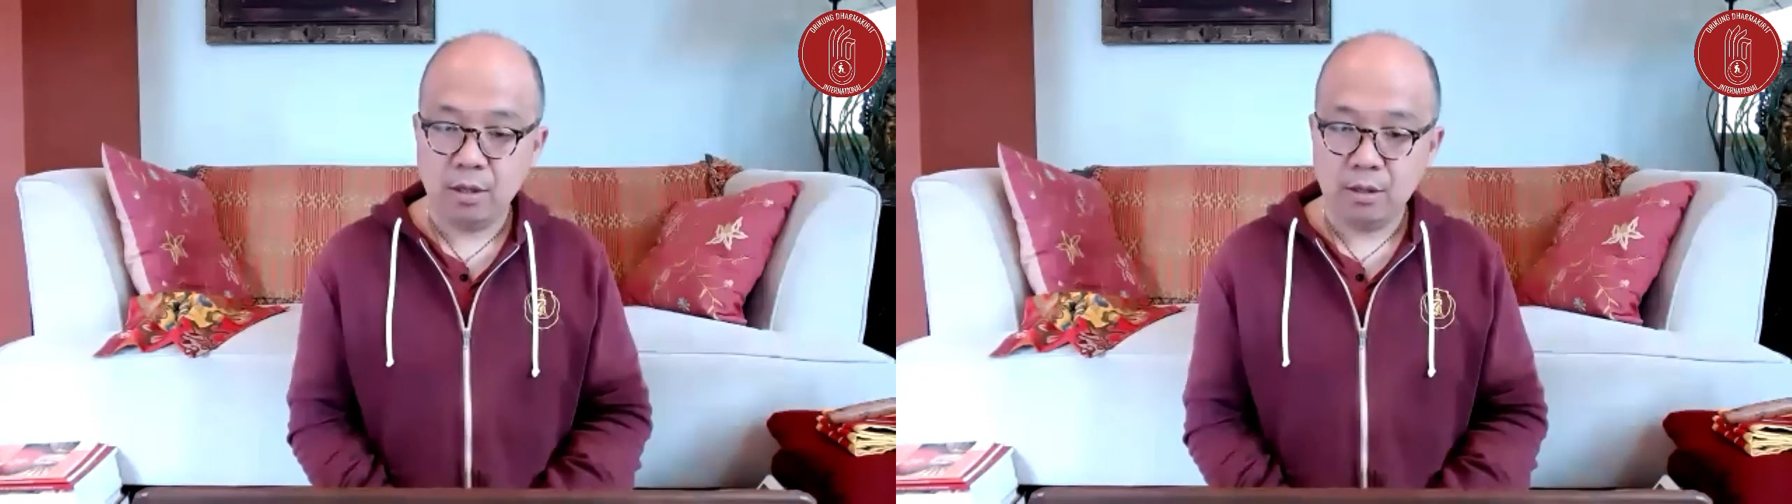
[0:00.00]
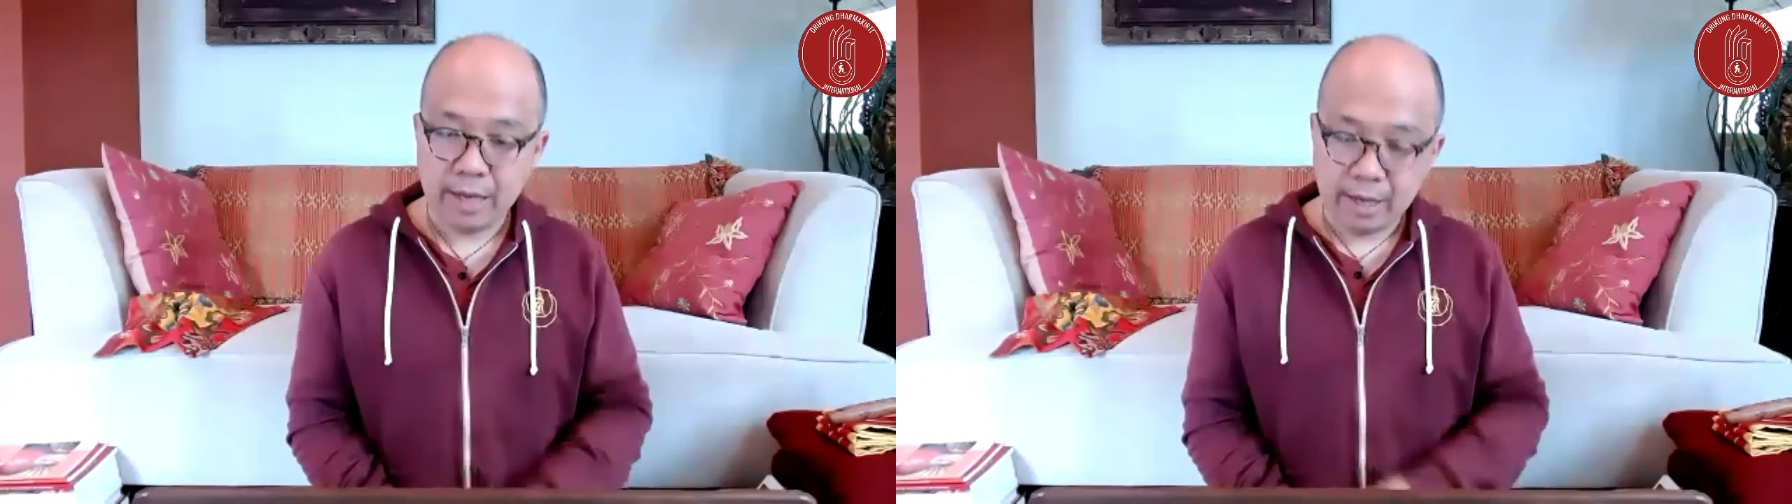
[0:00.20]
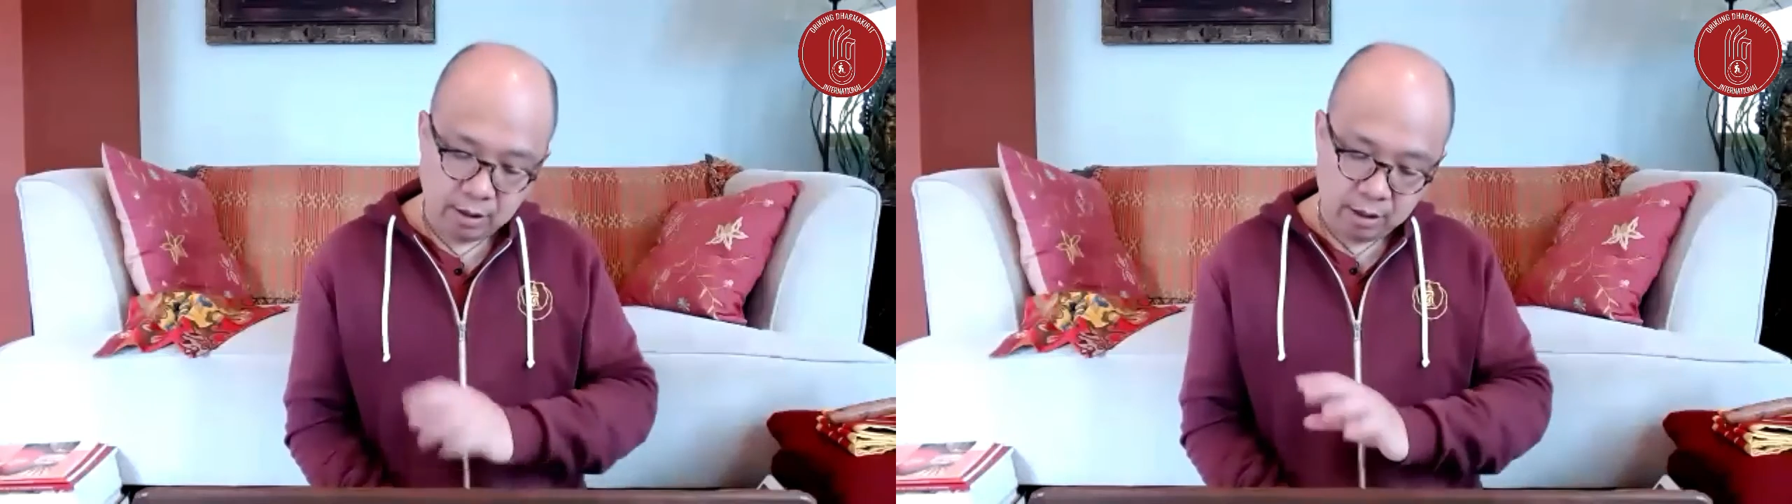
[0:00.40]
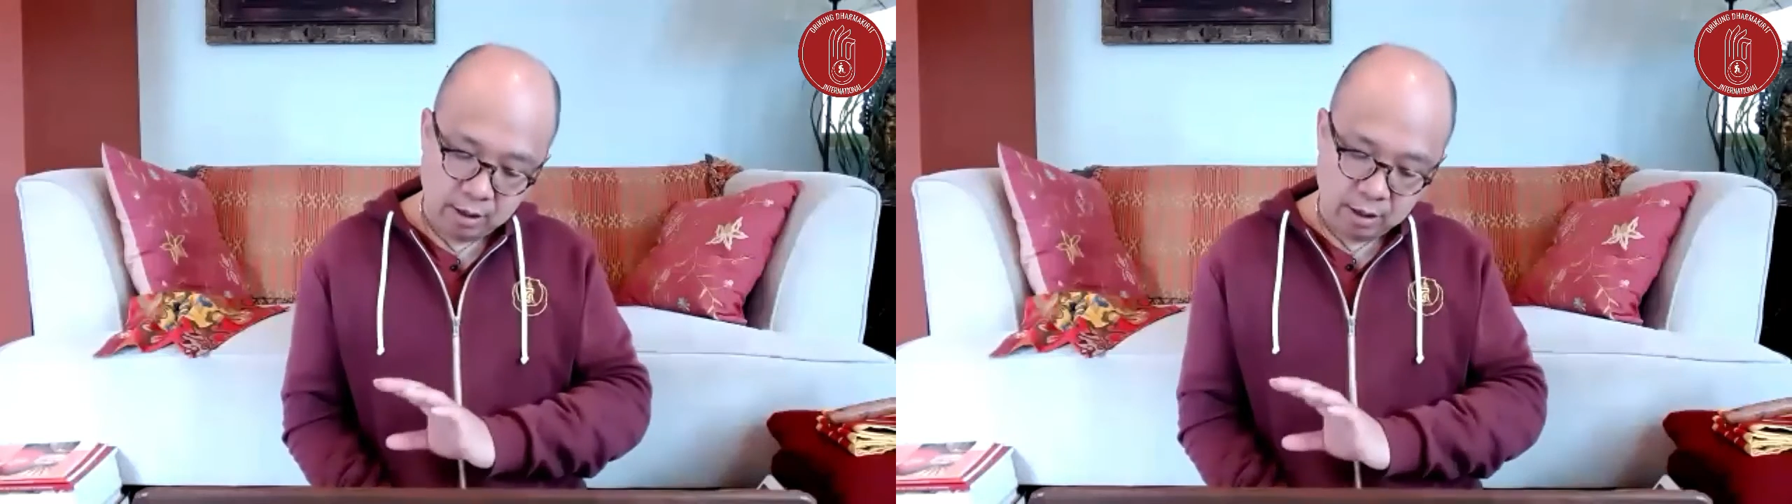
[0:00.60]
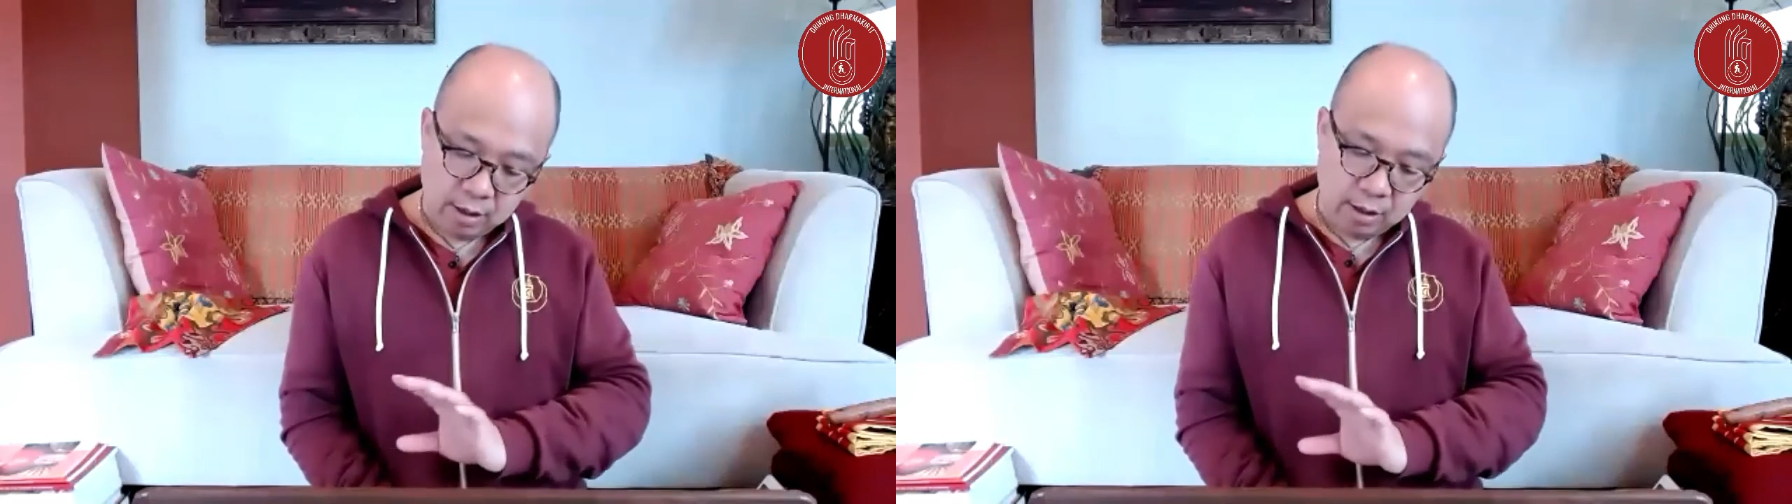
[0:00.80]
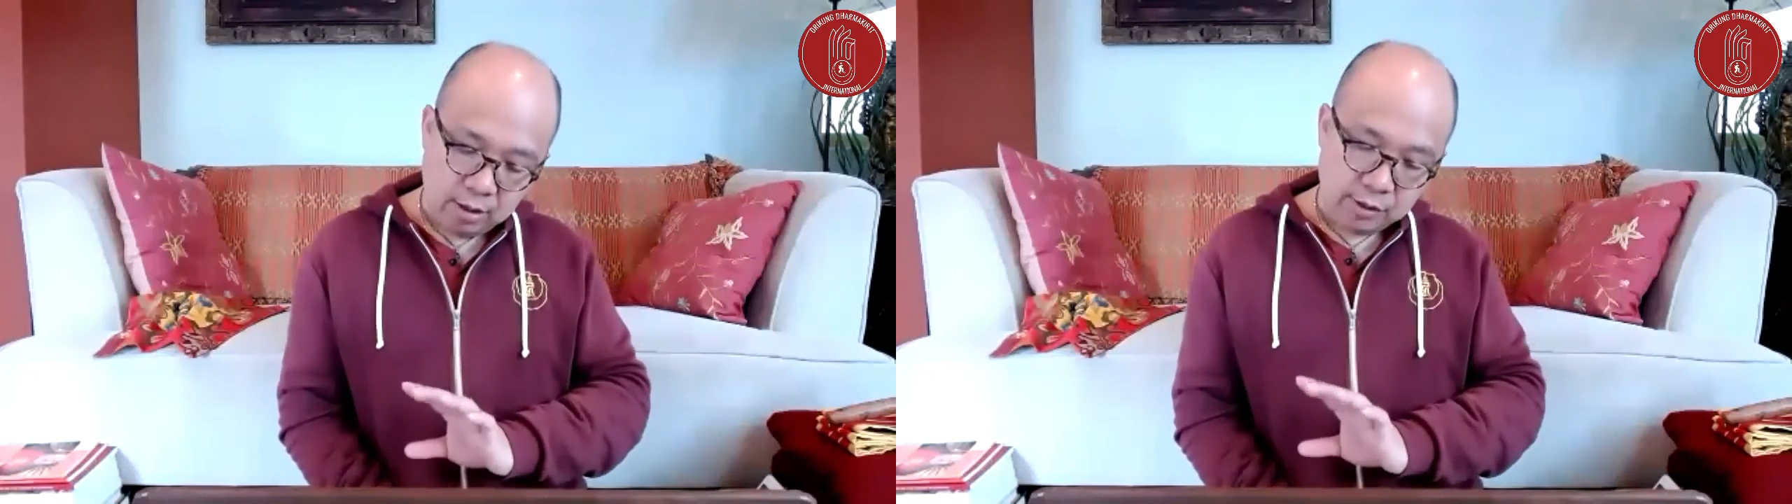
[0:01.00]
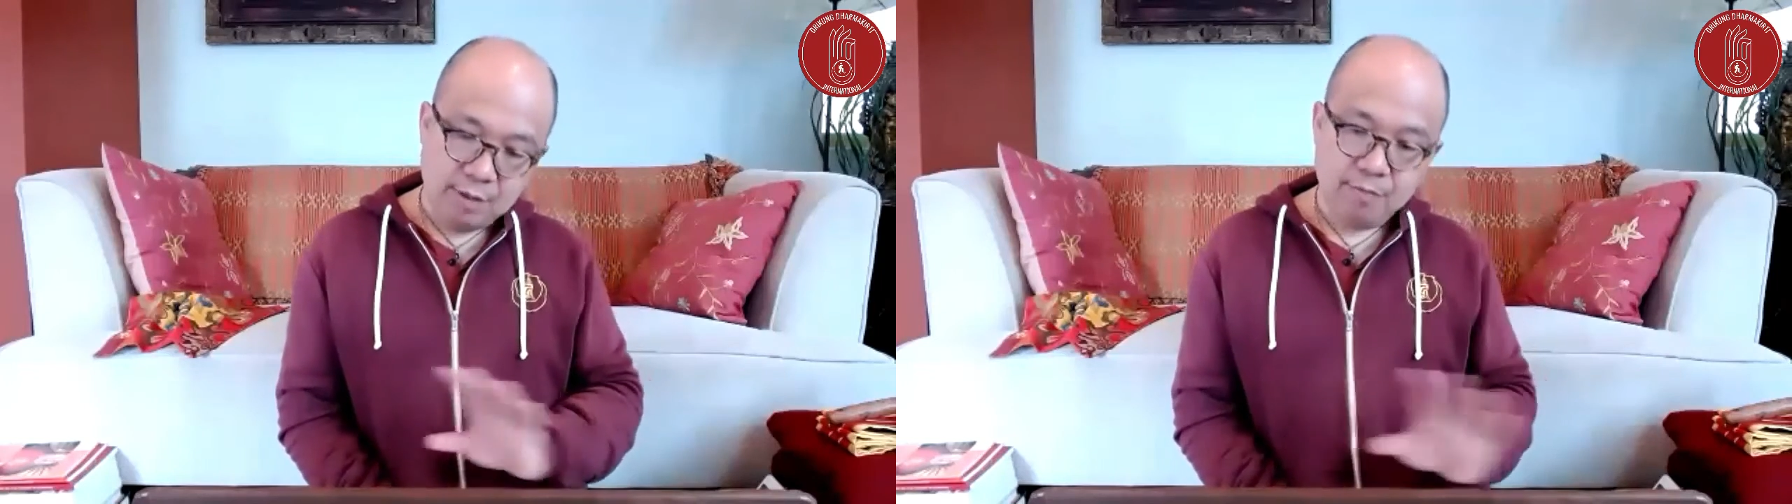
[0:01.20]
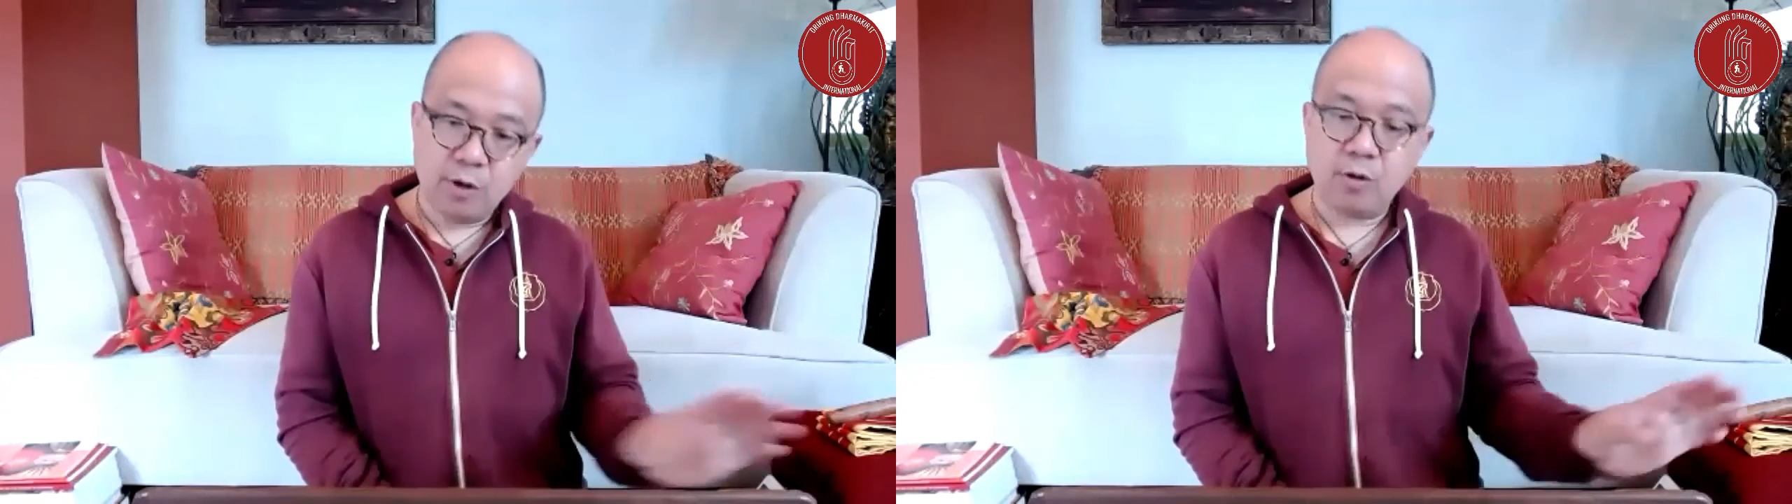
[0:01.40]
Then,
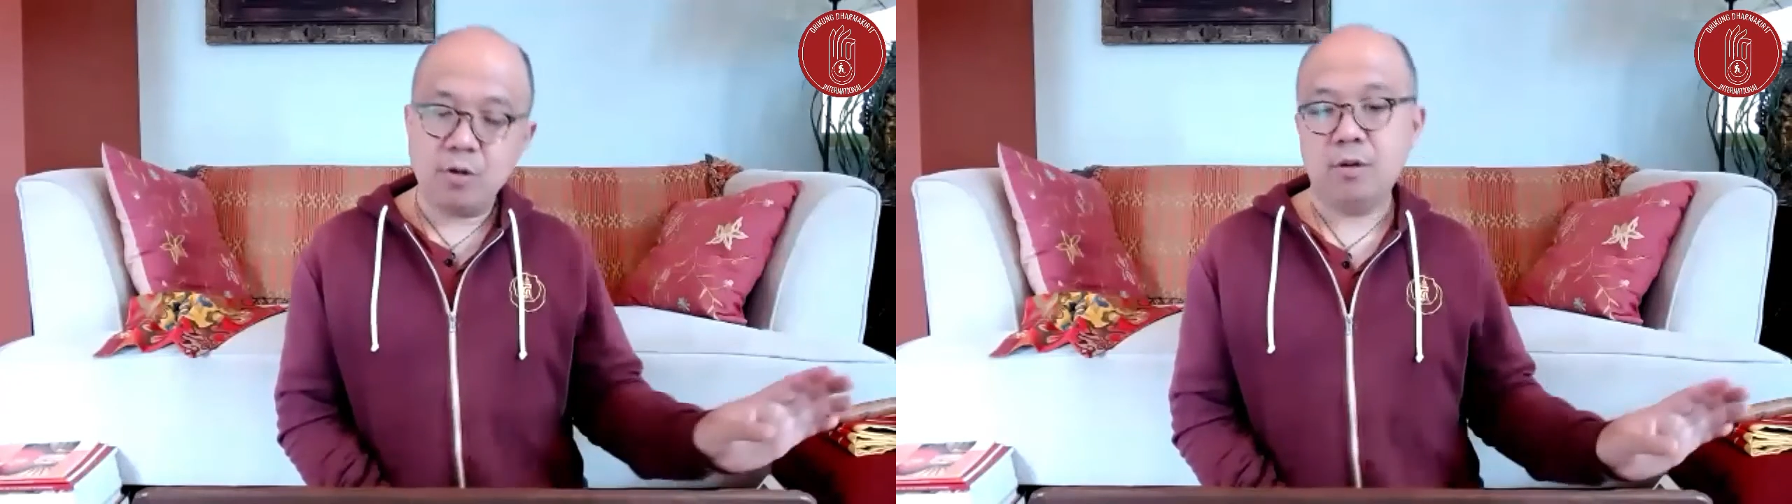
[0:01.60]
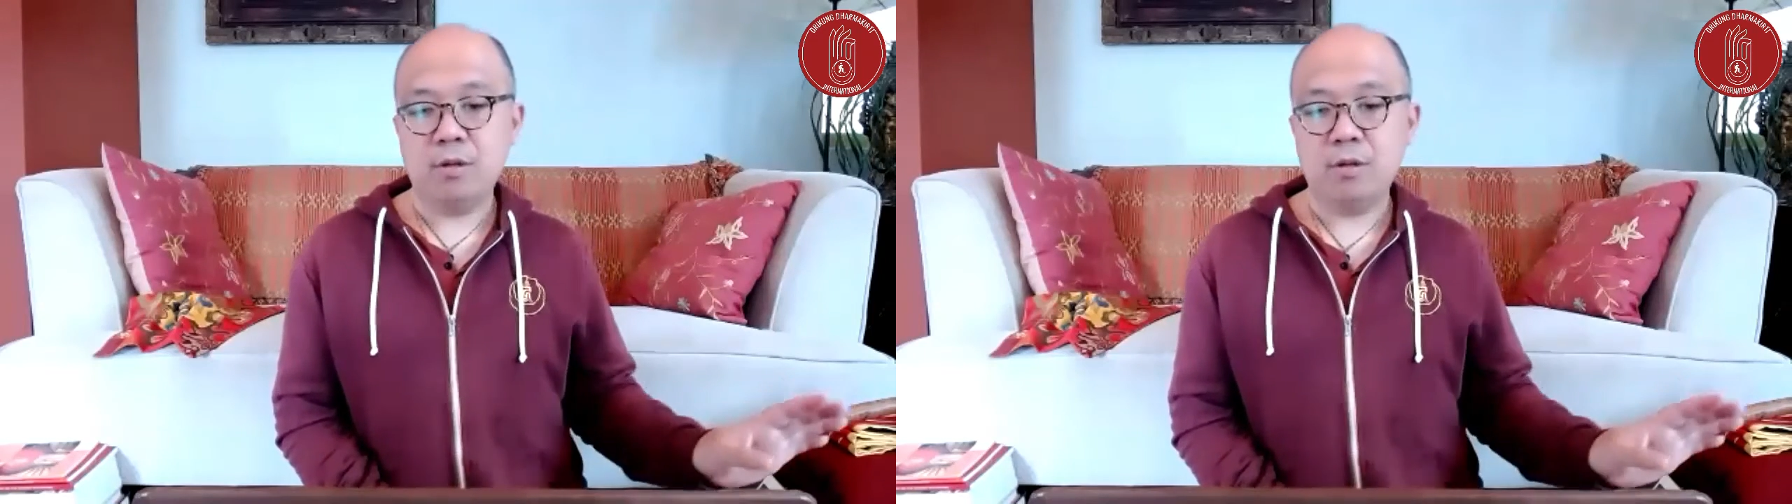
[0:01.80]
simple